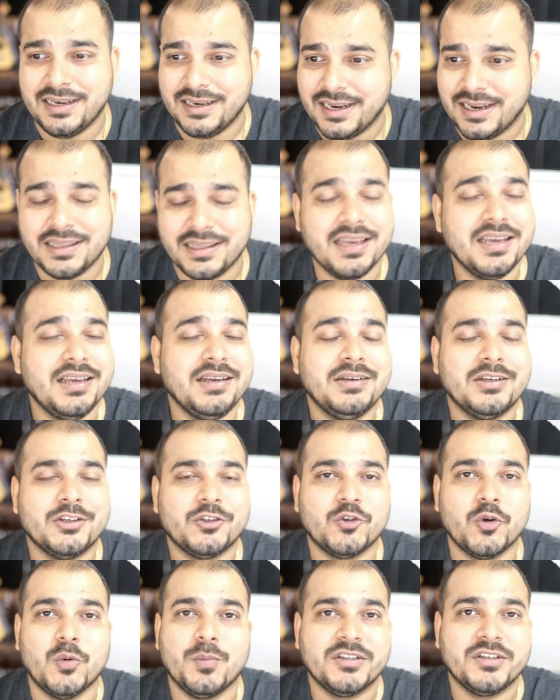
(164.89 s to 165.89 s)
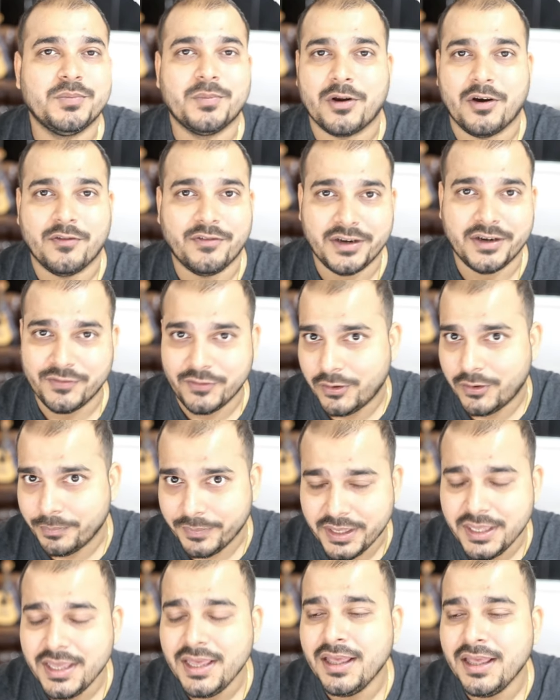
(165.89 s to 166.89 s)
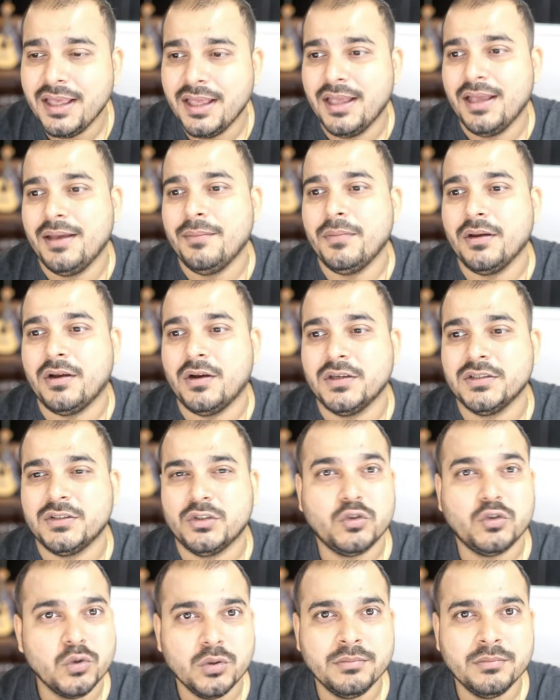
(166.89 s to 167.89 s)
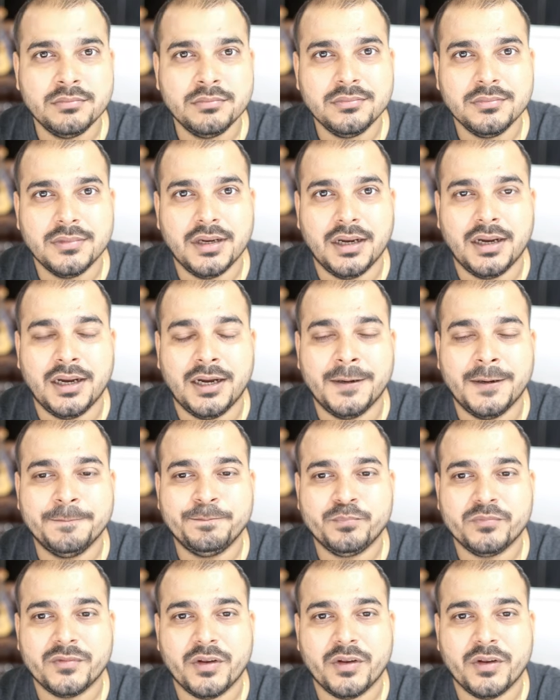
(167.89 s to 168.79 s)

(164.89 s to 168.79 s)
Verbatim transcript: nothing so much profit for me because Zoom uh,